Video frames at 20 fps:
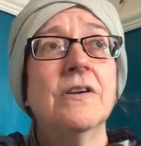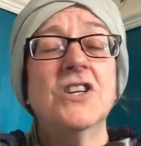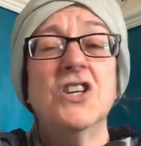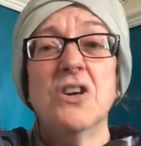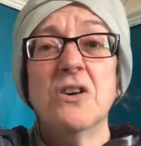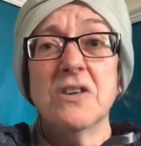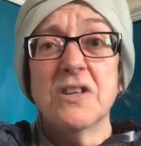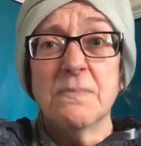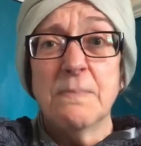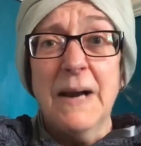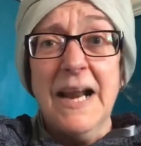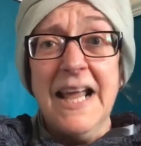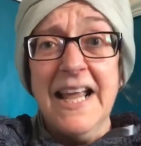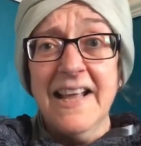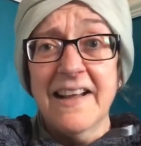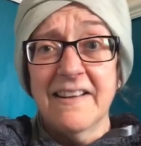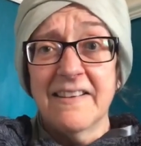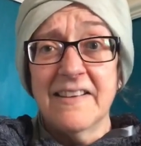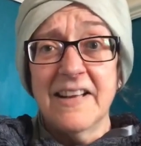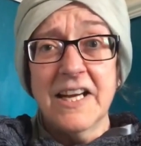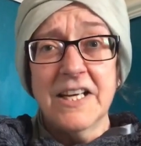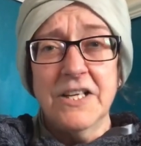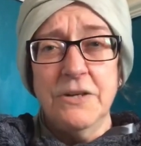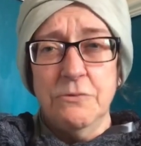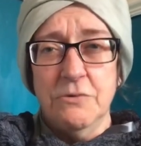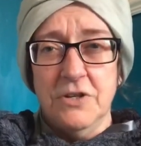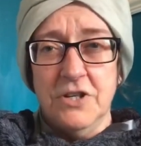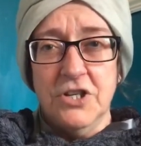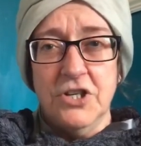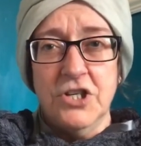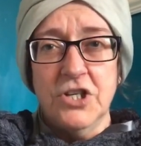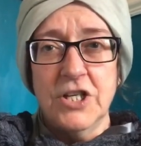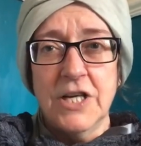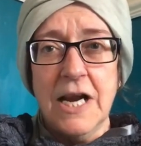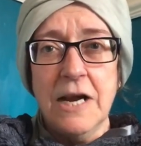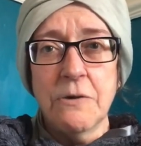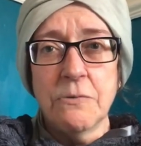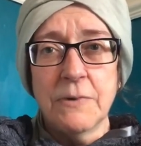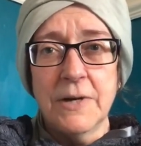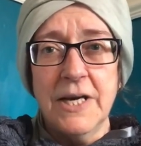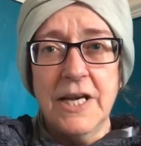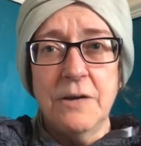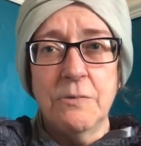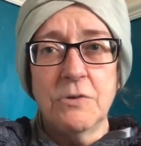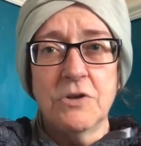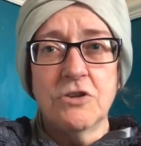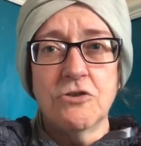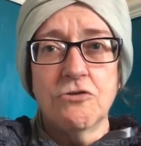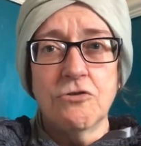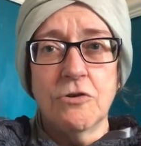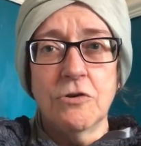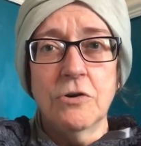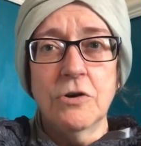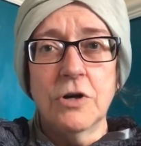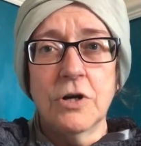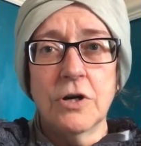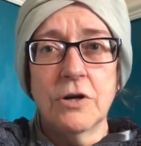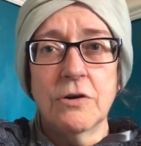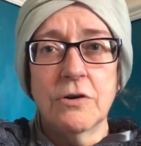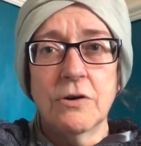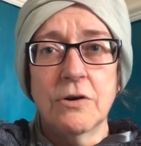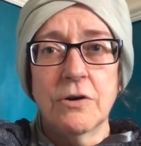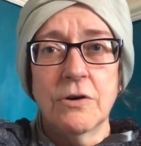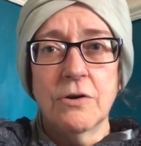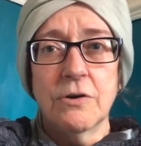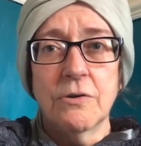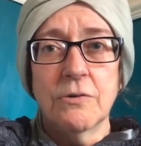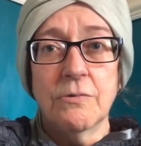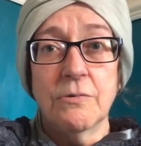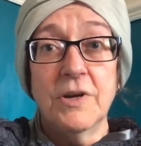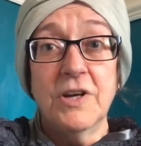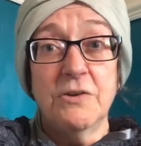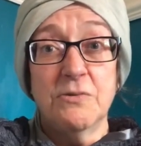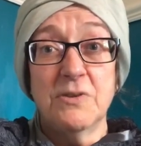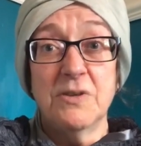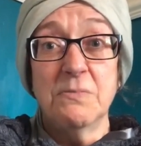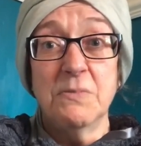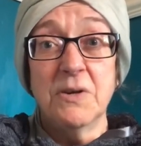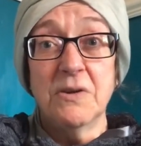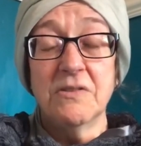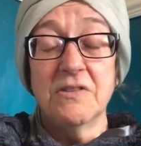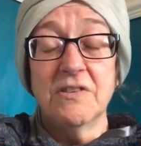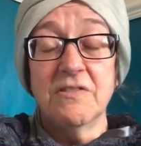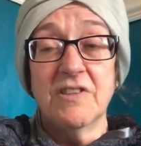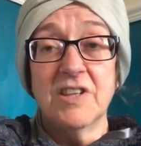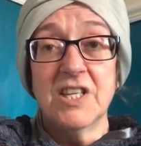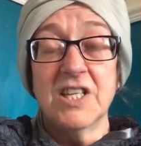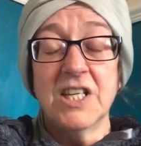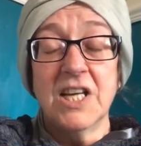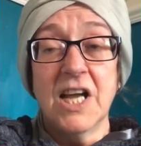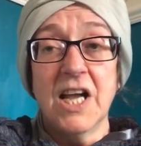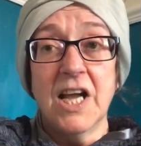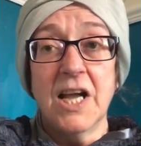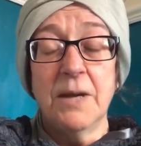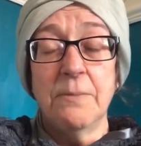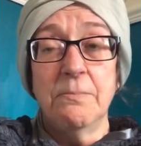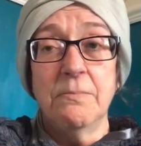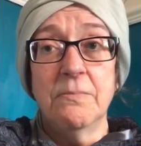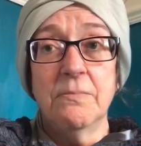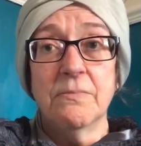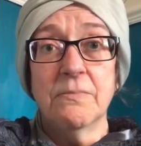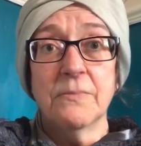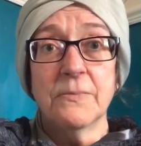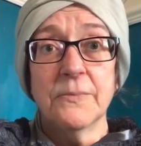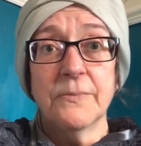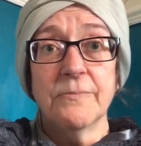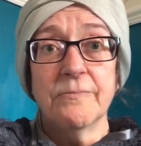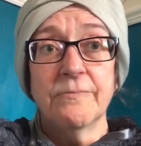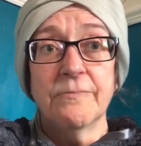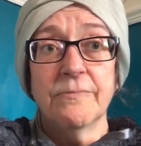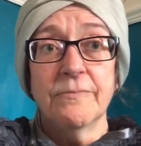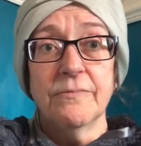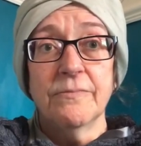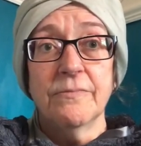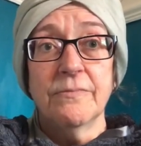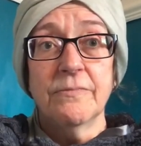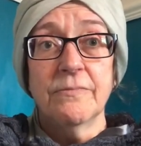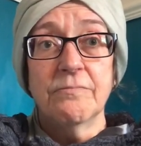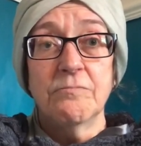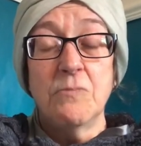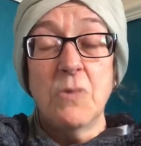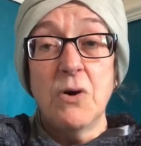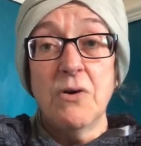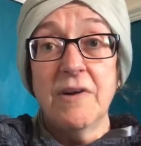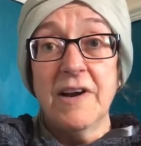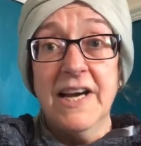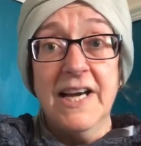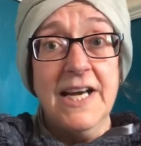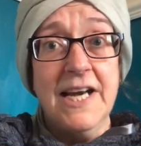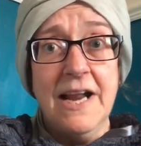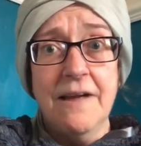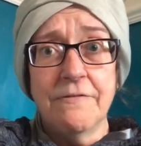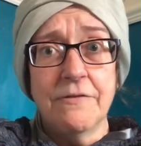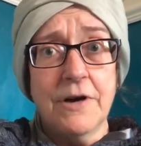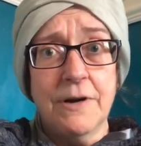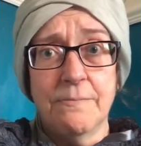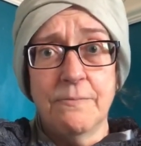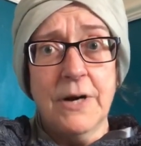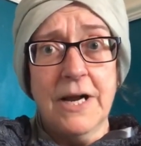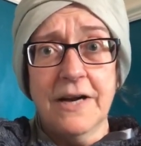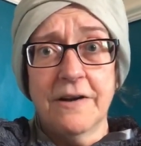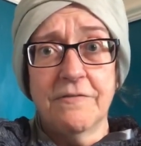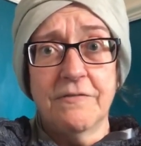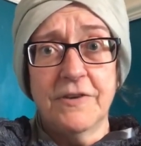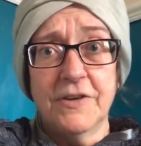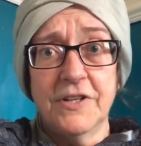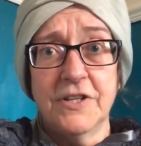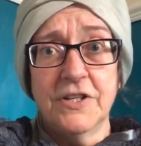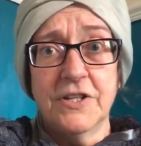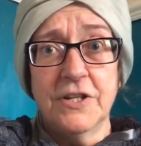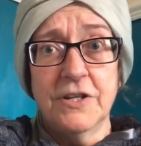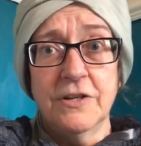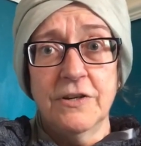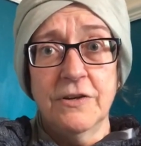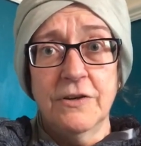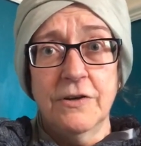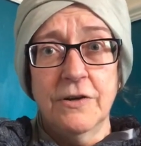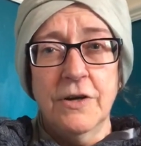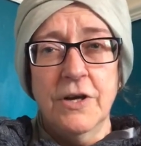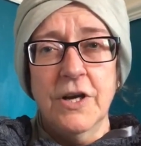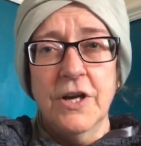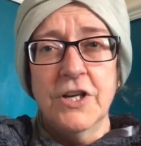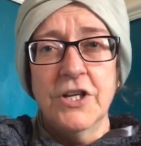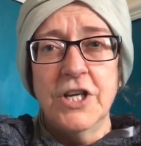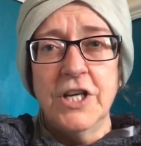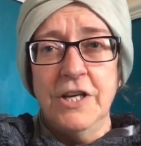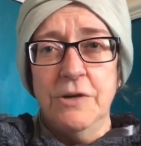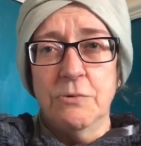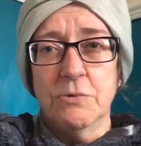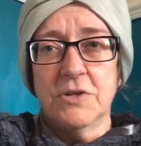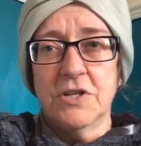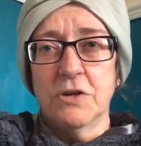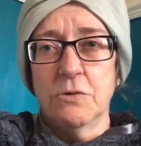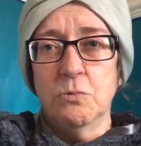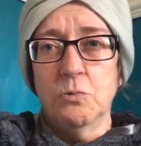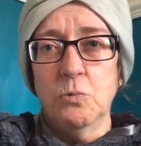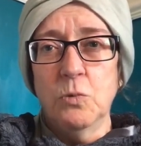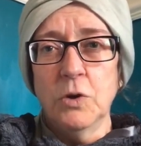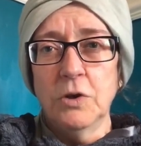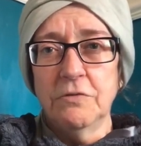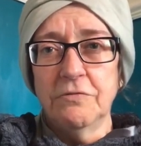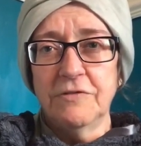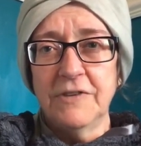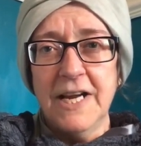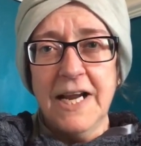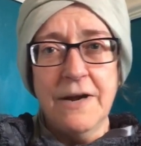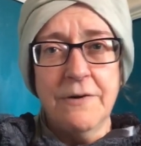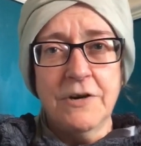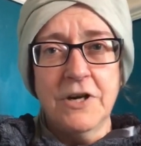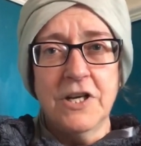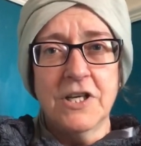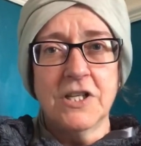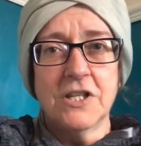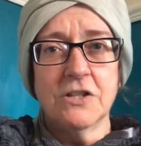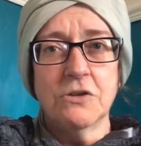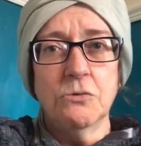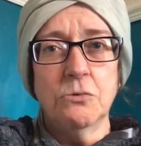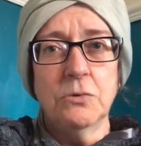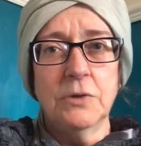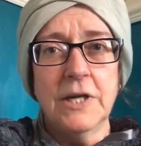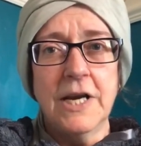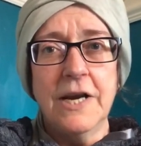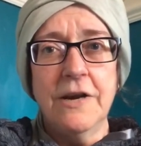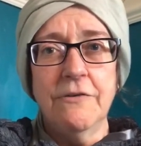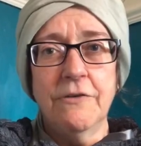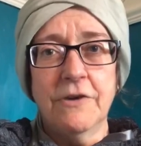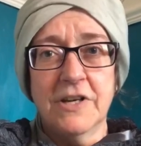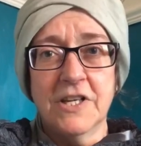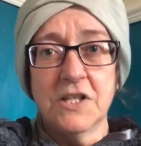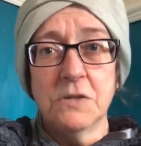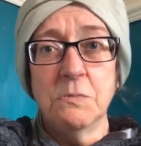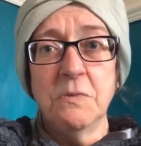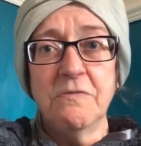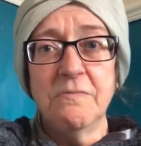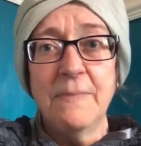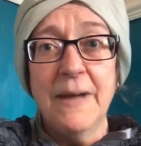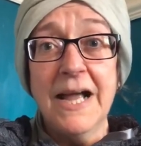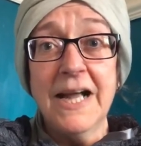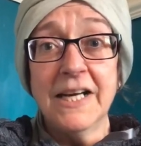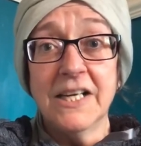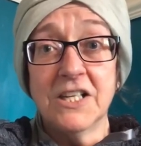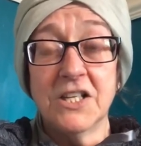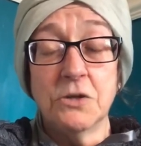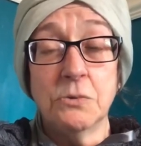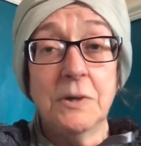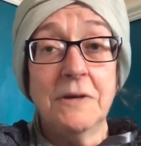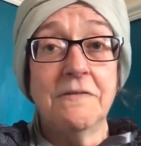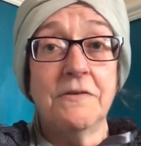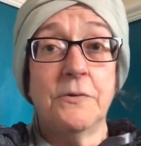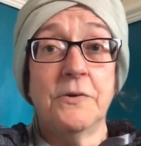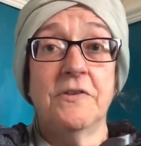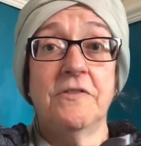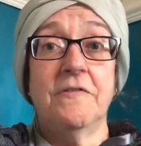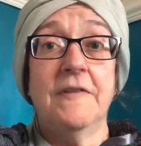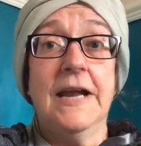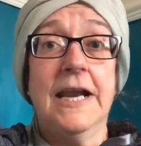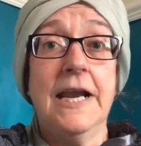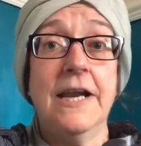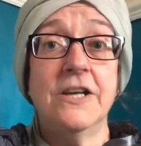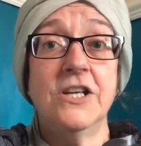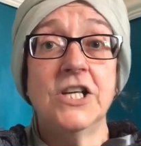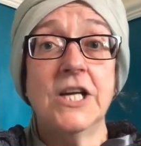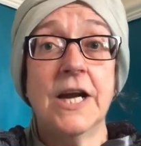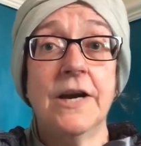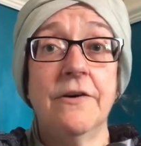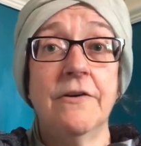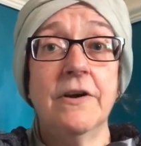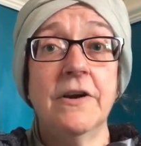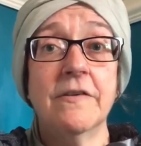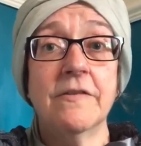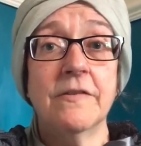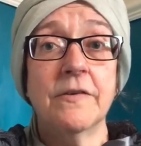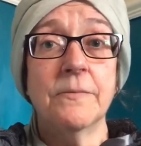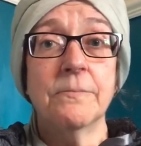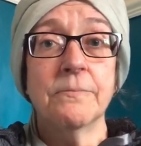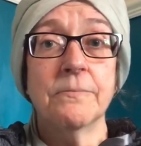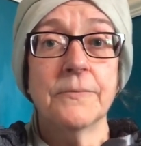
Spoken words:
George Blake's dad used to shout when he was drunk, which was most of the time. Maureen never had breakfast. She used to wolf down her school dinner and some of mine too if I was feeling generous.